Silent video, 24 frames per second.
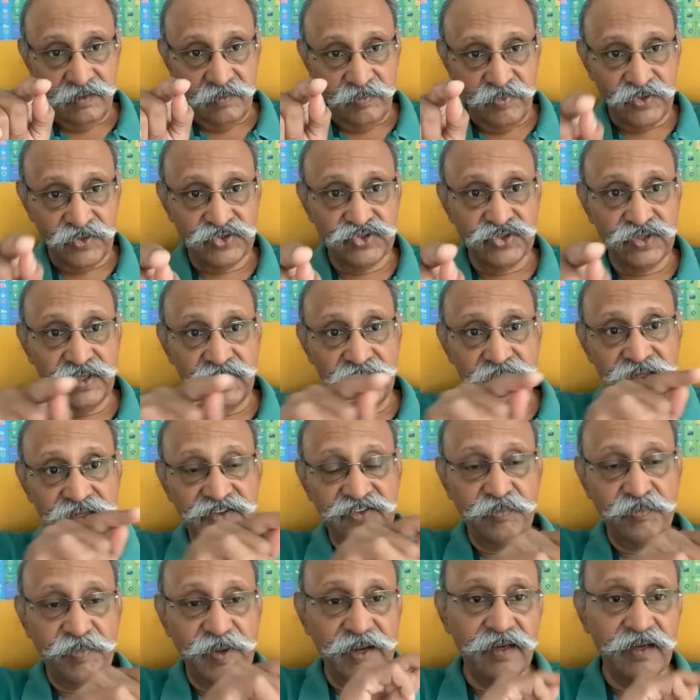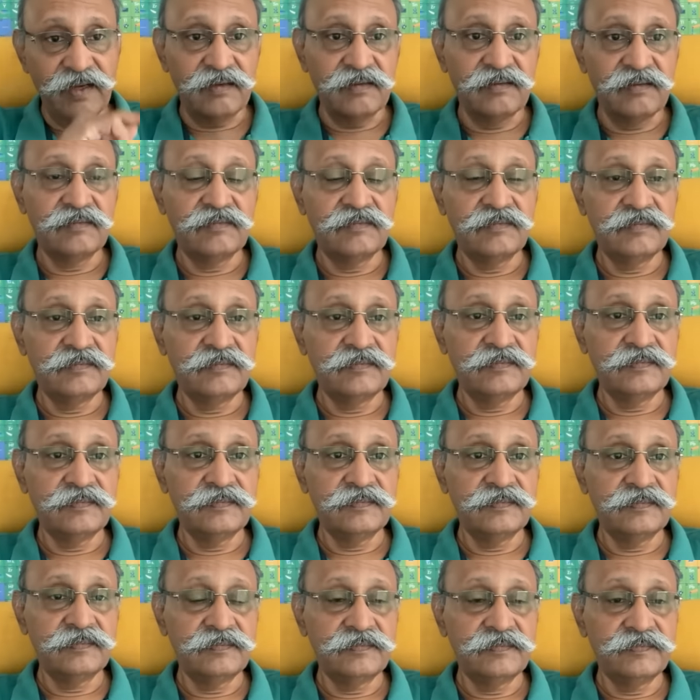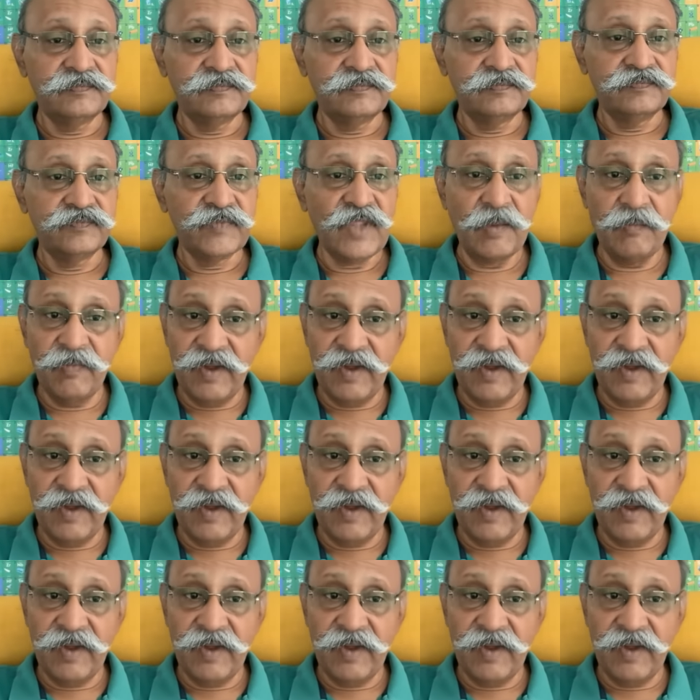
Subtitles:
Portugal and Spain. They